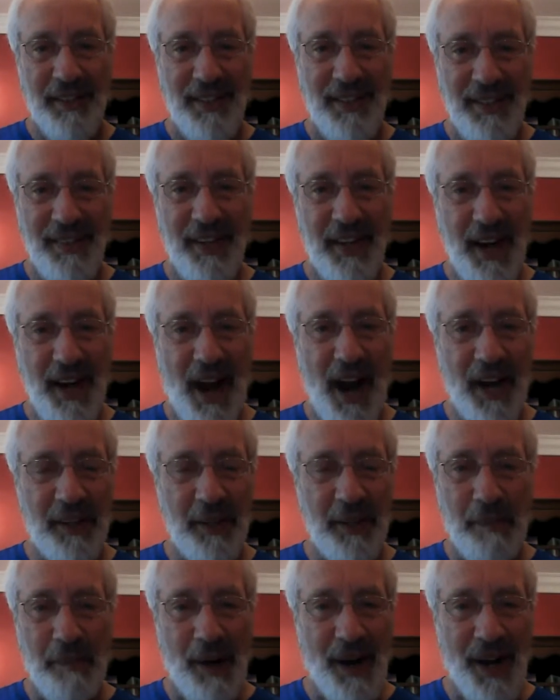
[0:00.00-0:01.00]
that it
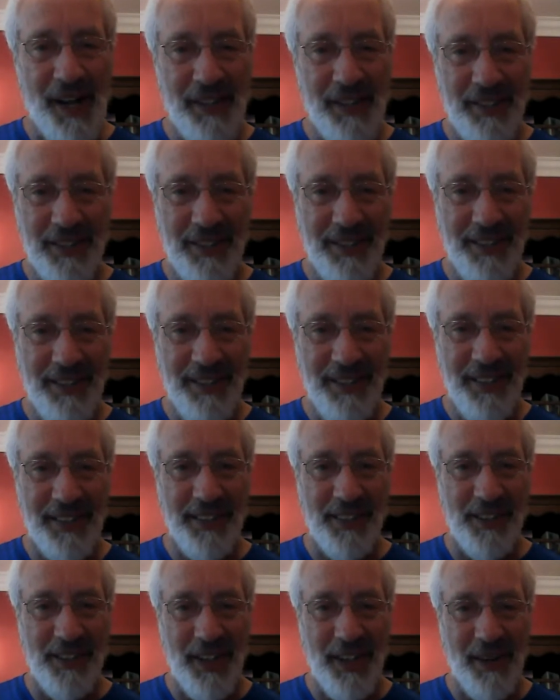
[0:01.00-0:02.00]
occupies
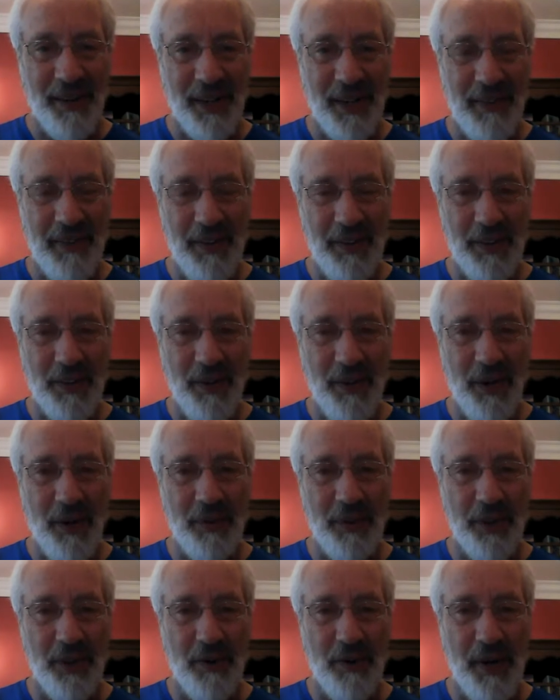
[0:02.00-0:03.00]
necessarily.
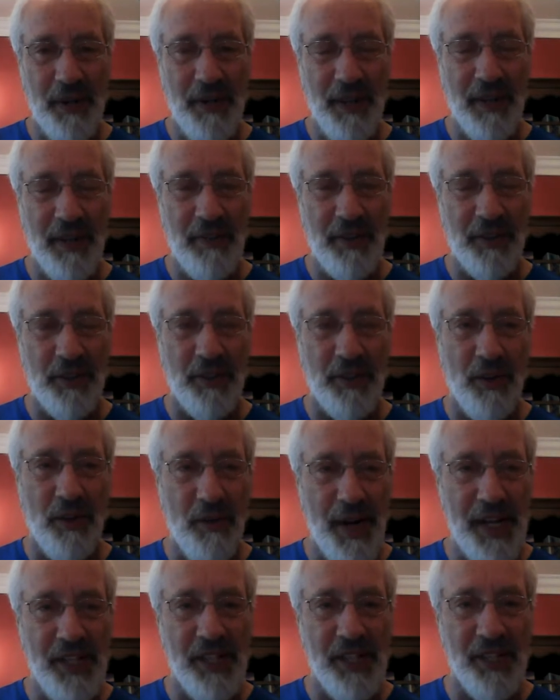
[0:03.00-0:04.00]
There's a
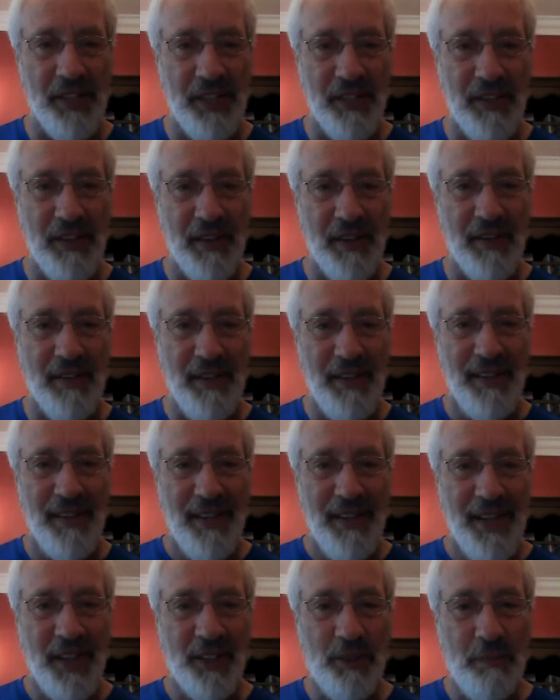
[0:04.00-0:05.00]
duration to the
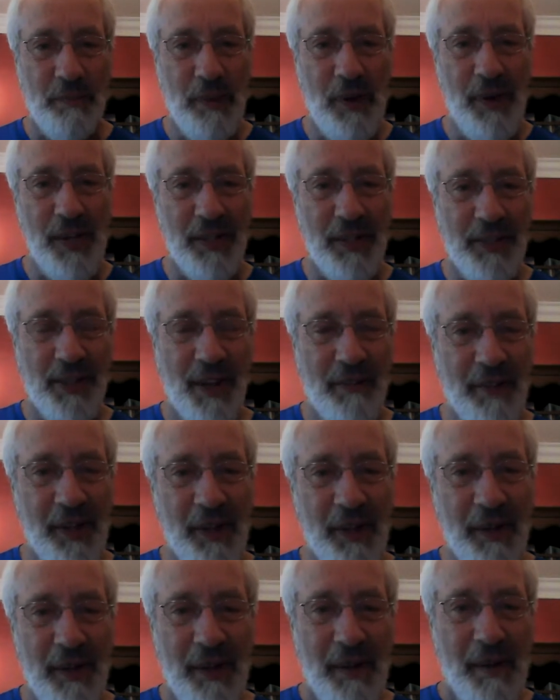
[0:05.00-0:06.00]
experience of
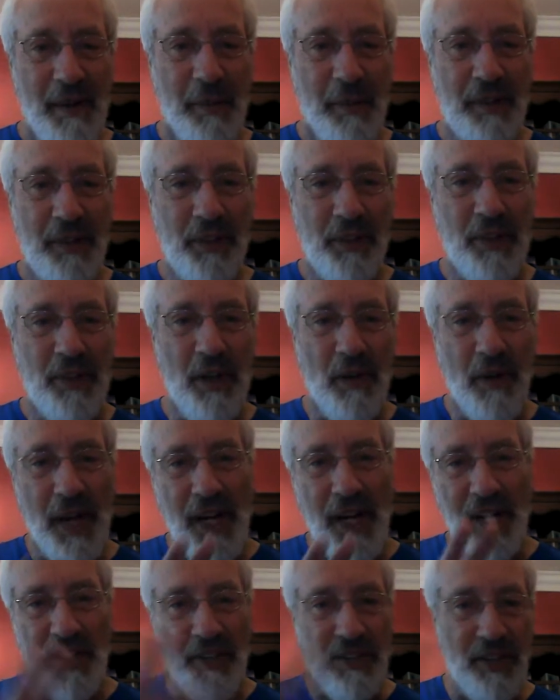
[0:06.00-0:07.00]
it, but there's no
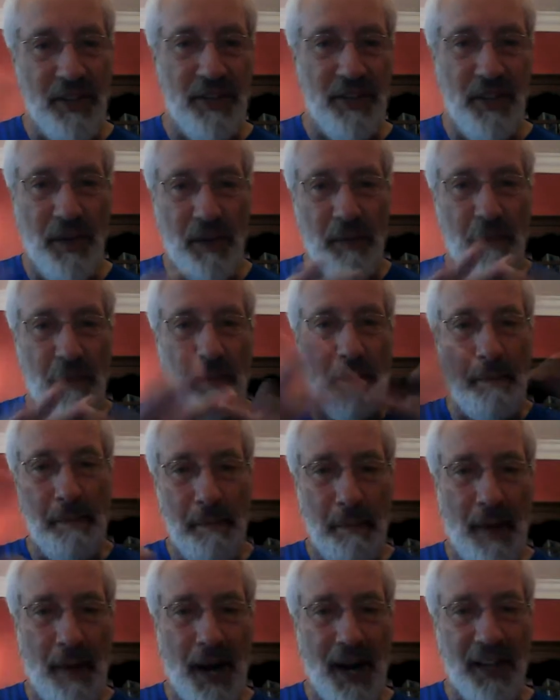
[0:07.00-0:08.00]
edge. There's no
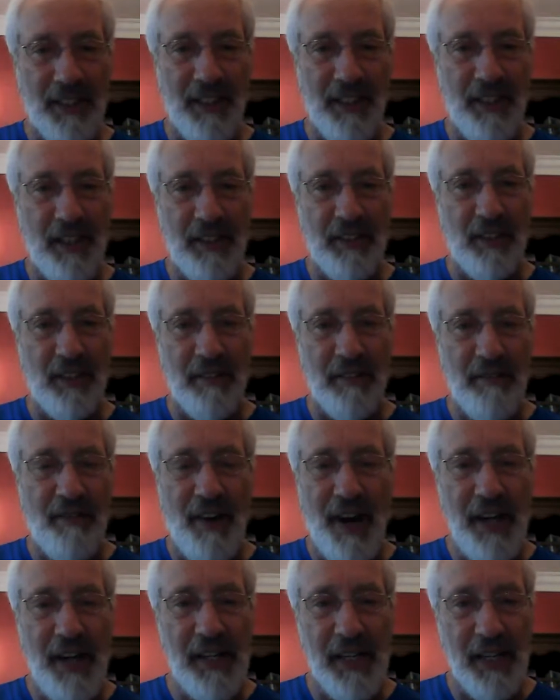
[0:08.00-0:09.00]
box that it's
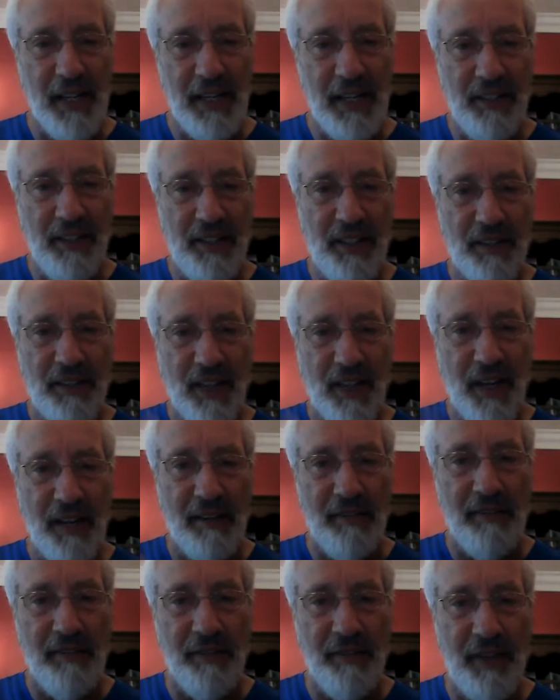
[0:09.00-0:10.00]
confined in. It's just kind
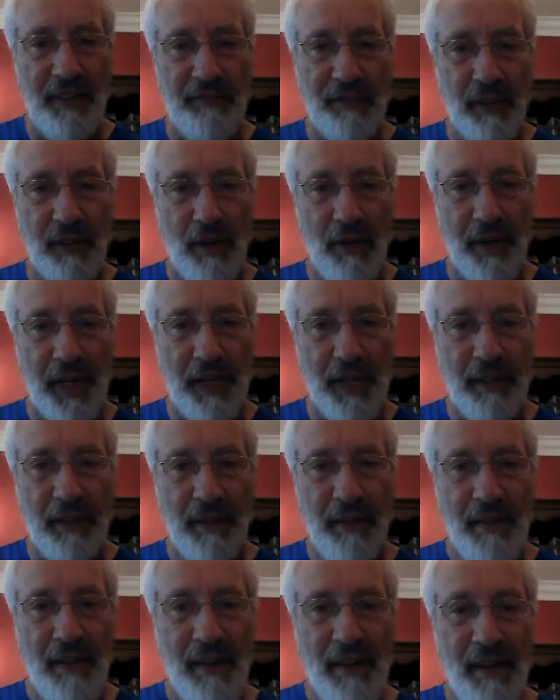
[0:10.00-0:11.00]
of free floating
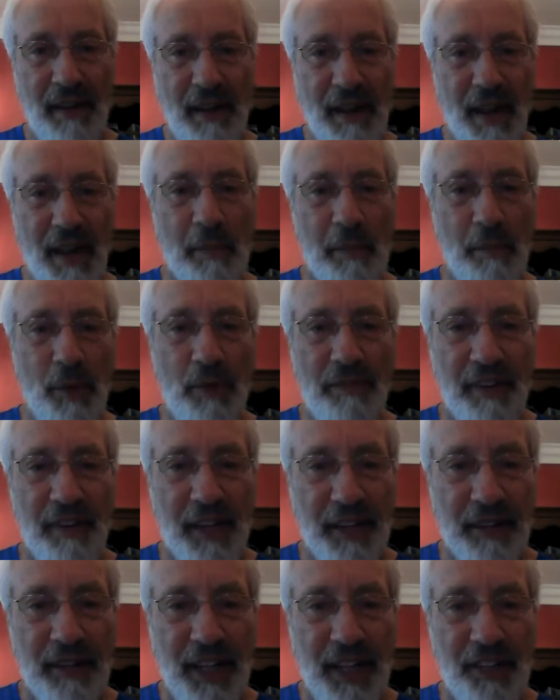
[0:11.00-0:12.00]
and
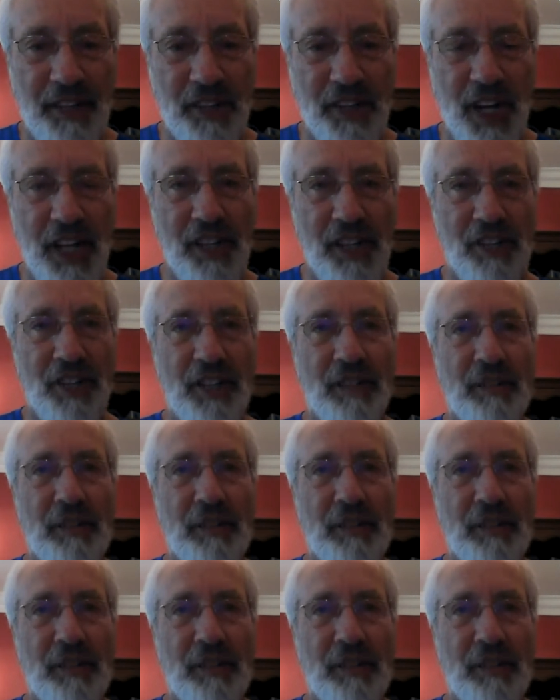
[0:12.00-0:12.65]
moving and changing